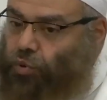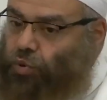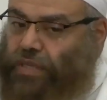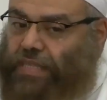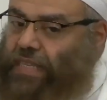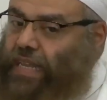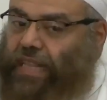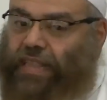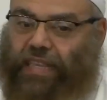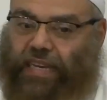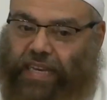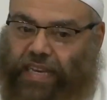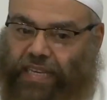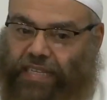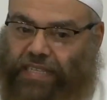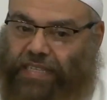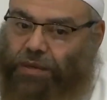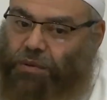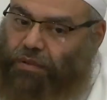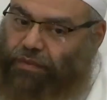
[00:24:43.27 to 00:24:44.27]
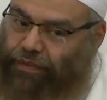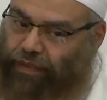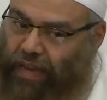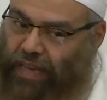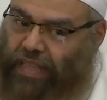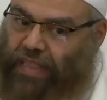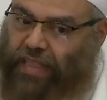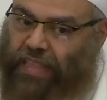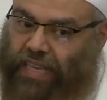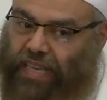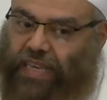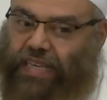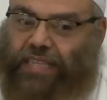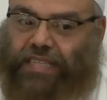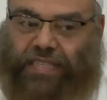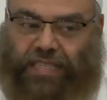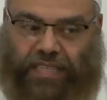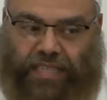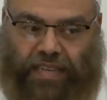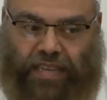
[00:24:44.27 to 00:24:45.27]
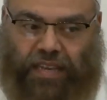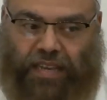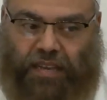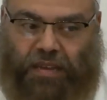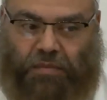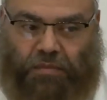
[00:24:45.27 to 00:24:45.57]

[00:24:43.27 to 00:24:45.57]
No, it's not the case. You would find the ease.